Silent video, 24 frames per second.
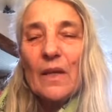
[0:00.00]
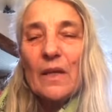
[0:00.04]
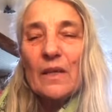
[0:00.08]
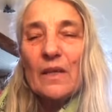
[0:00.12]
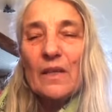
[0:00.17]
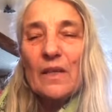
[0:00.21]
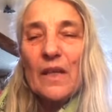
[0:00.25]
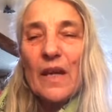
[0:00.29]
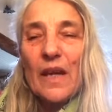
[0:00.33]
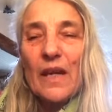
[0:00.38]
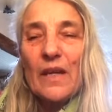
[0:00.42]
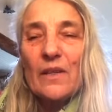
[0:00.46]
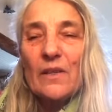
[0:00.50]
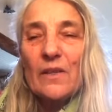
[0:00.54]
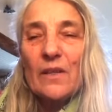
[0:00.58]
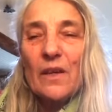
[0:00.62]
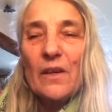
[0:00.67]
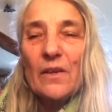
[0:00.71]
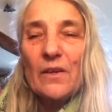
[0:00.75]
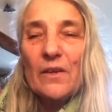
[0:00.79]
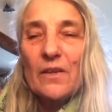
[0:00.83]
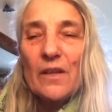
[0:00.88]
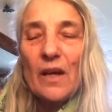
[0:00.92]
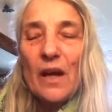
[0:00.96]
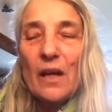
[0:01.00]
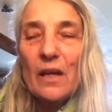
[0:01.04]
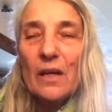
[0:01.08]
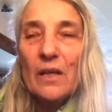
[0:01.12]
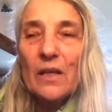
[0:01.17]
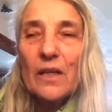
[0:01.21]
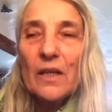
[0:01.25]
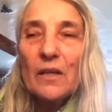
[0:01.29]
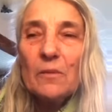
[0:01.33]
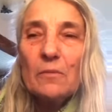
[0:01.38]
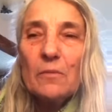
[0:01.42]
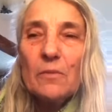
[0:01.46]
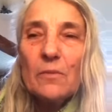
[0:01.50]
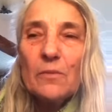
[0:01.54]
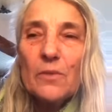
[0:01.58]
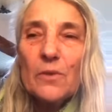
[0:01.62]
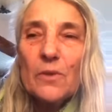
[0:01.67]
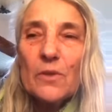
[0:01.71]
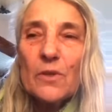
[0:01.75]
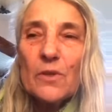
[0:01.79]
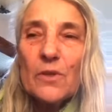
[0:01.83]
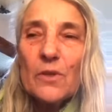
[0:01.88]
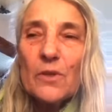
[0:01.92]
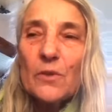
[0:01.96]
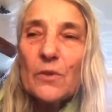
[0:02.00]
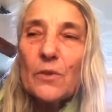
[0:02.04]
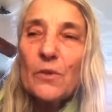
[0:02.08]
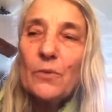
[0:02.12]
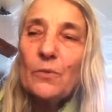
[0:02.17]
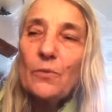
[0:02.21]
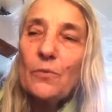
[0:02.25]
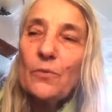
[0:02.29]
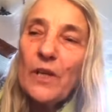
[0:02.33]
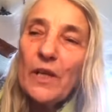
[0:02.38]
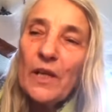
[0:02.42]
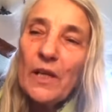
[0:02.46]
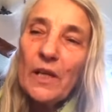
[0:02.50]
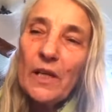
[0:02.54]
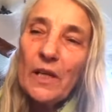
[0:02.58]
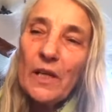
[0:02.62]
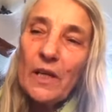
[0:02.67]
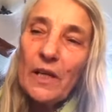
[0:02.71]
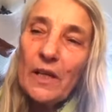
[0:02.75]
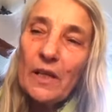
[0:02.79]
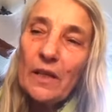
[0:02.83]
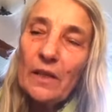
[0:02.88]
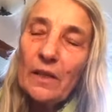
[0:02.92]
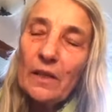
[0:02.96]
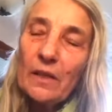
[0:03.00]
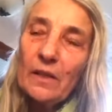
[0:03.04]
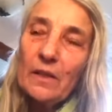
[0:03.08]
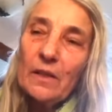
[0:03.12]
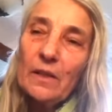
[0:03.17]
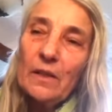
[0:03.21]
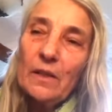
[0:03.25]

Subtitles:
And get a time to really